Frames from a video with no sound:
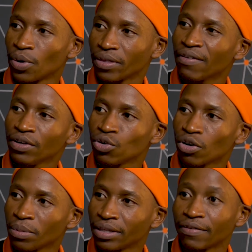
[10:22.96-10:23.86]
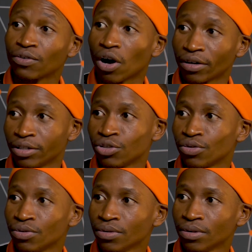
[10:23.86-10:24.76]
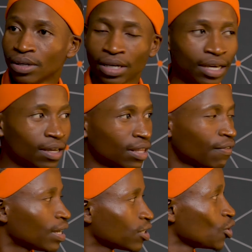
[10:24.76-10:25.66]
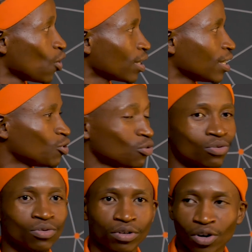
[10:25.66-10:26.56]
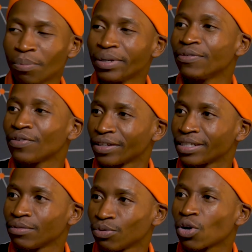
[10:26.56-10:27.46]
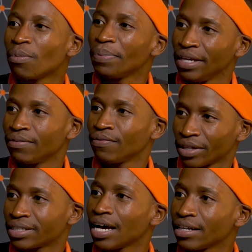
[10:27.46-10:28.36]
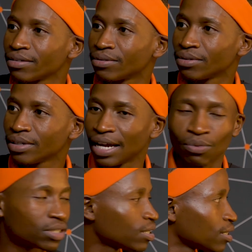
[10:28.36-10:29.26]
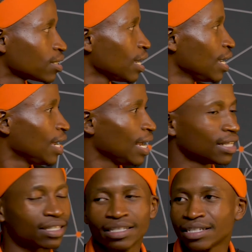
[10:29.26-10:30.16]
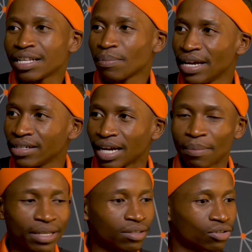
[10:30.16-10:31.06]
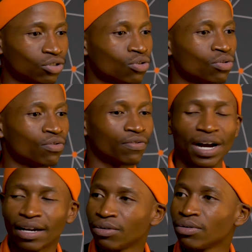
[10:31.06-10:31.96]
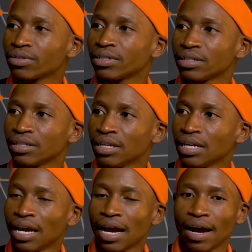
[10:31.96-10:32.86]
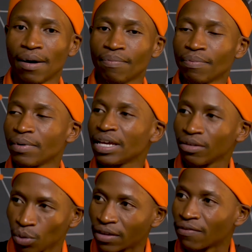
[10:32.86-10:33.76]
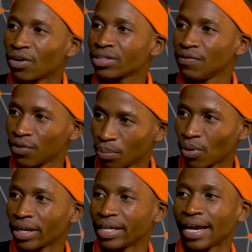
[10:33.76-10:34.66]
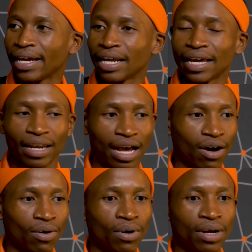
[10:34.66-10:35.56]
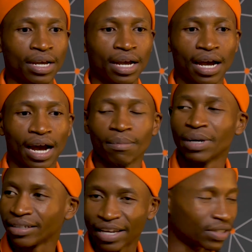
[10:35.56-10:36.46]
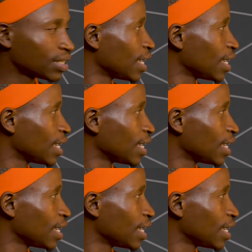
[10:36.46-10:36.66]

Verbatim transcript: With every tournament they've gone into, they've actually gone into complete for the for compete for the title. Yeah. Which is it's it's it's amazing. I mean, two finals um, with the varsity football again, and yeah. now. Um, like David